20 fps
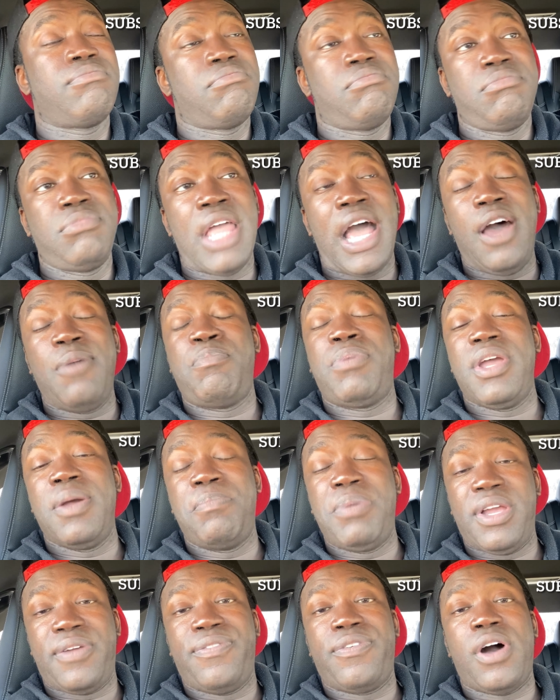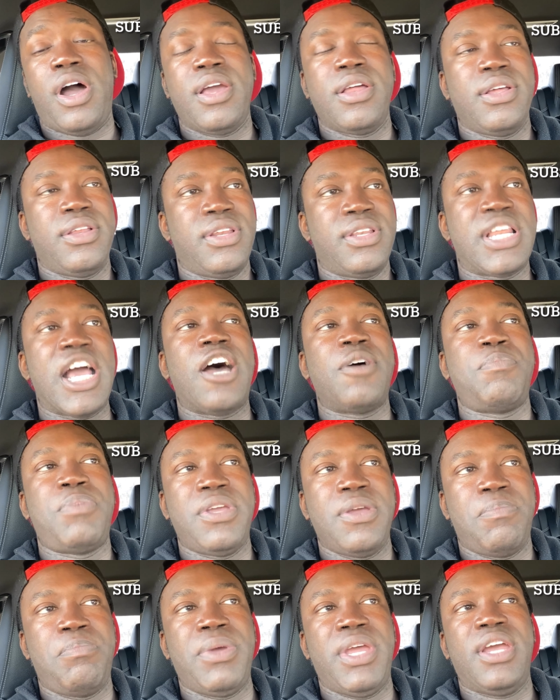That would be a big fight. That would
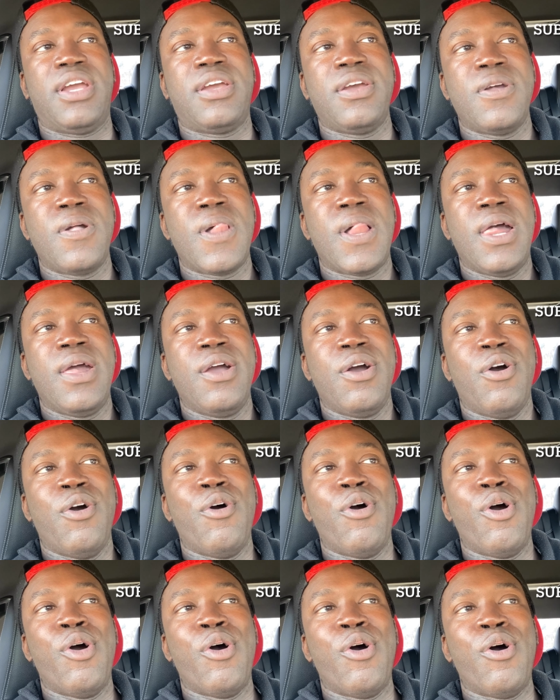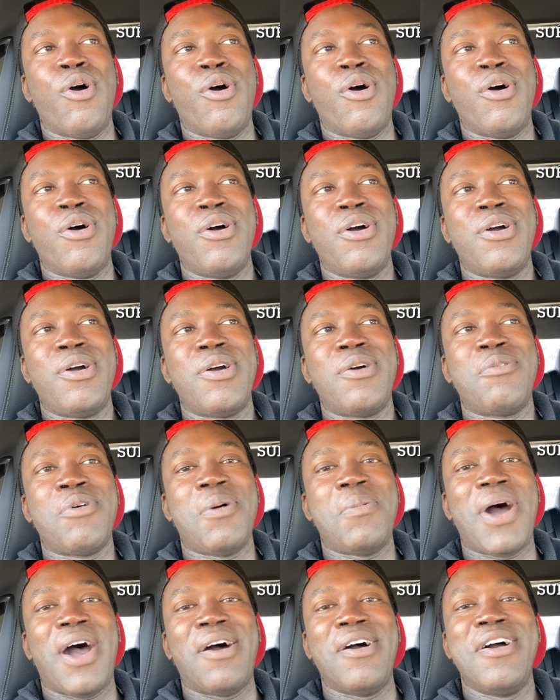be a big. Or what
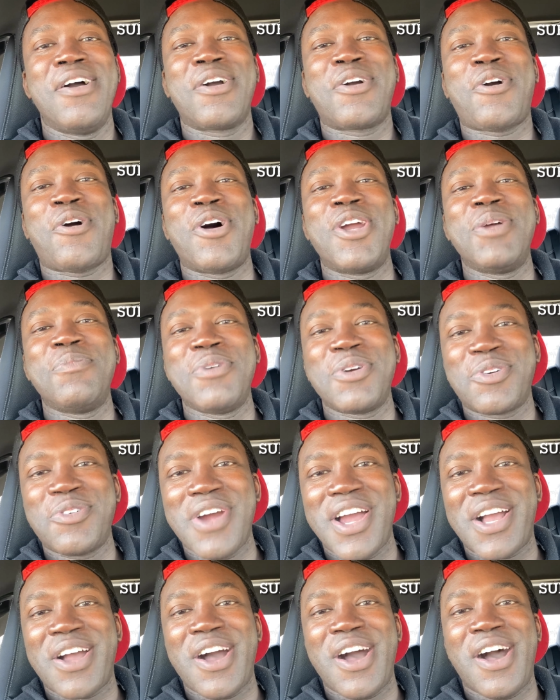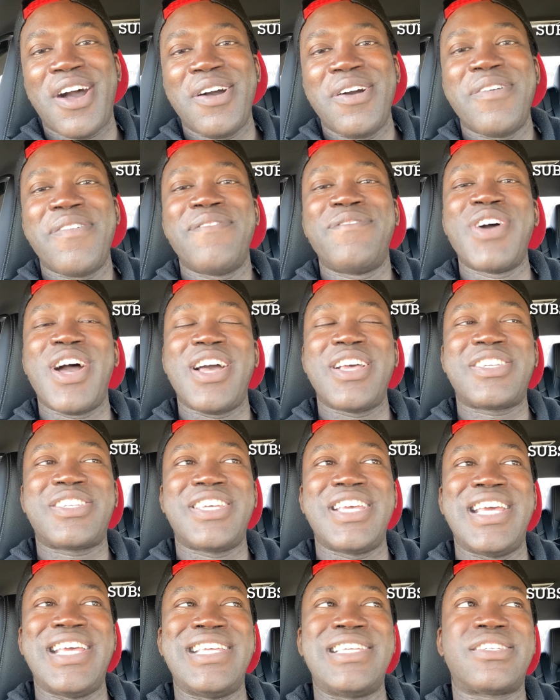about Conor McGregor
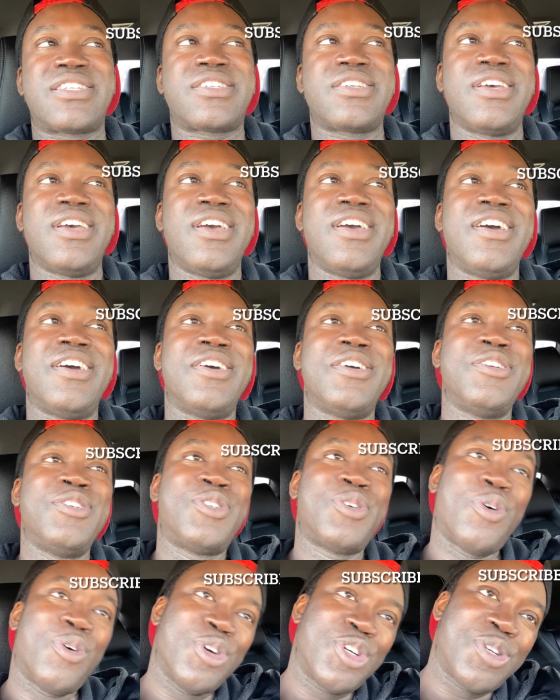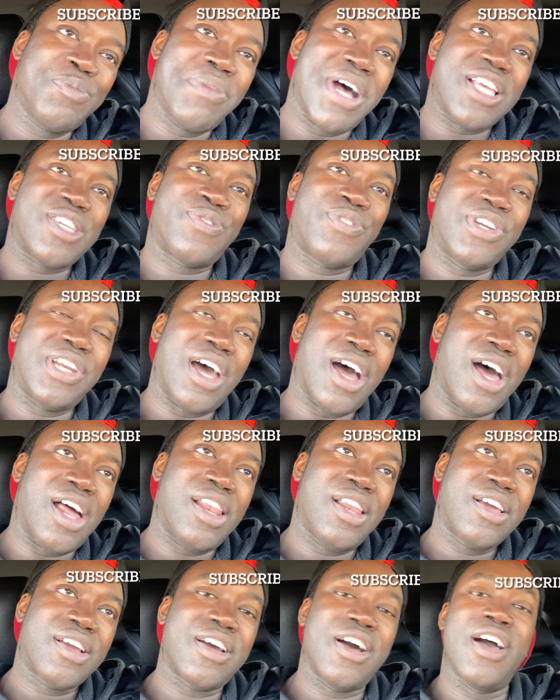versus George
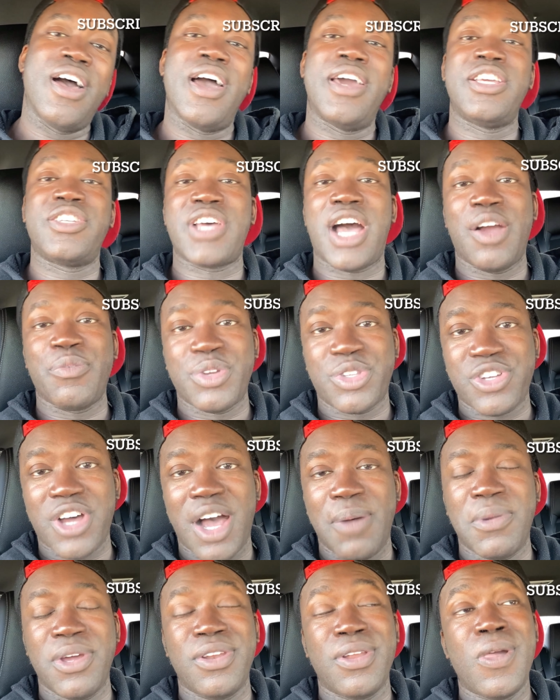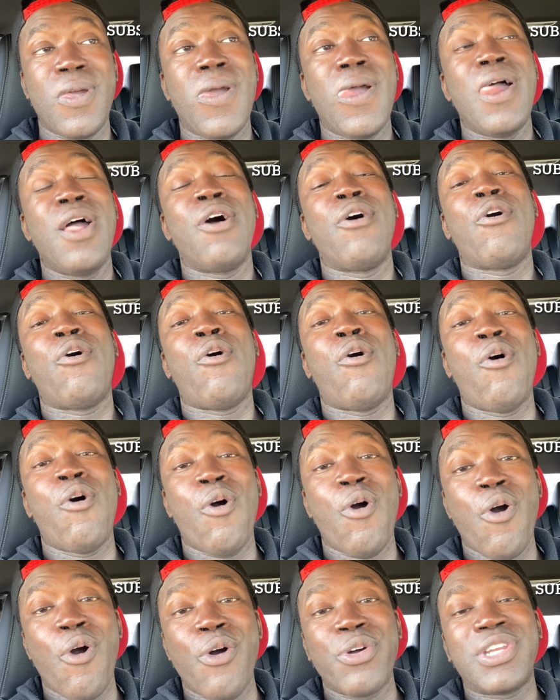Masvidal? I heard he's out of retirement.
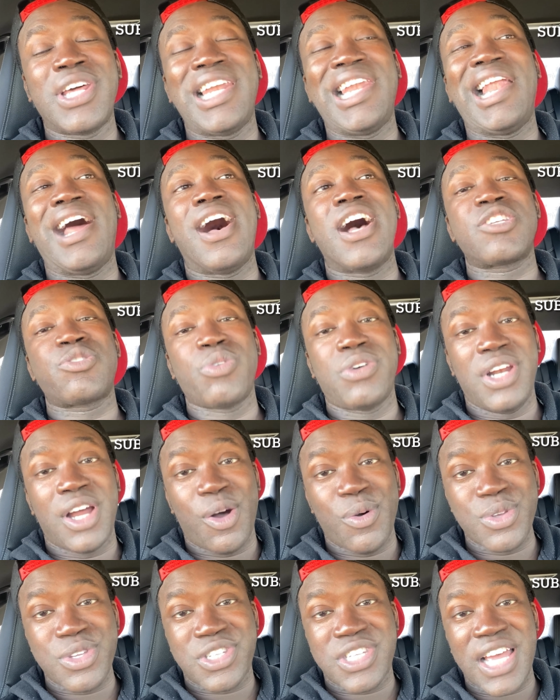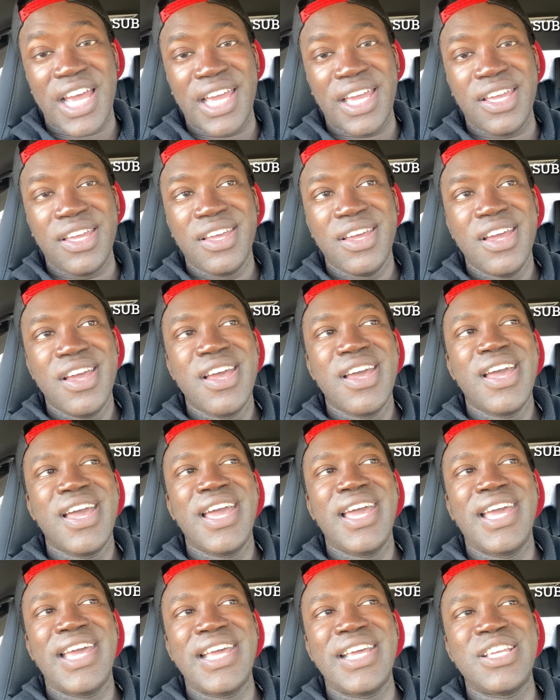Or the last one I will say
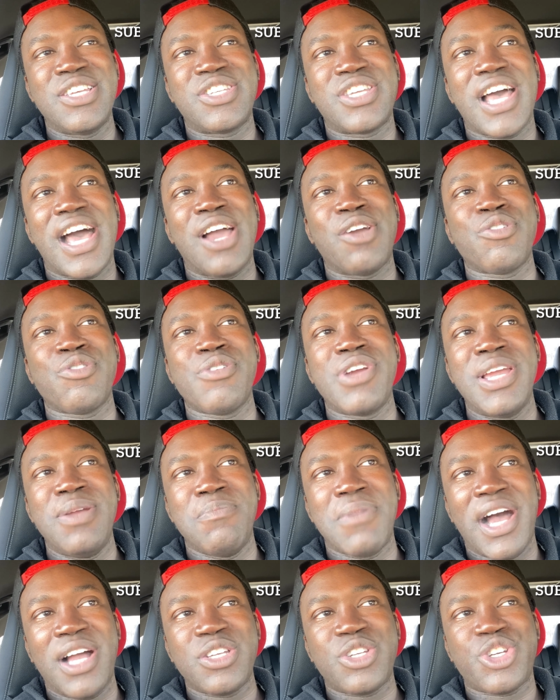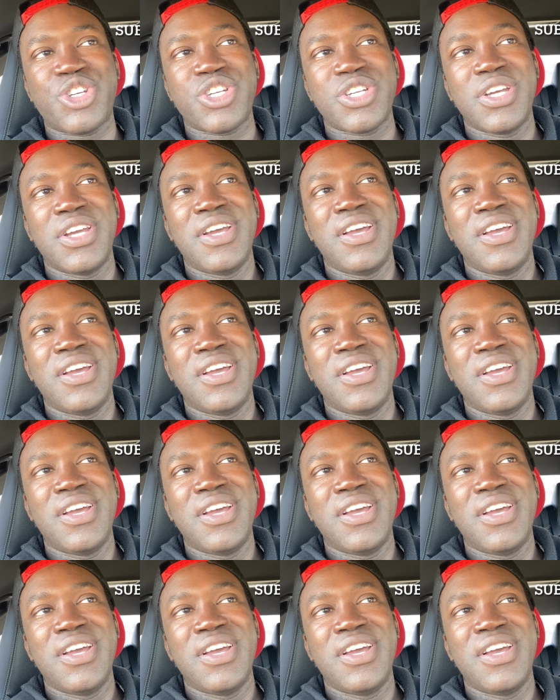is a rematch.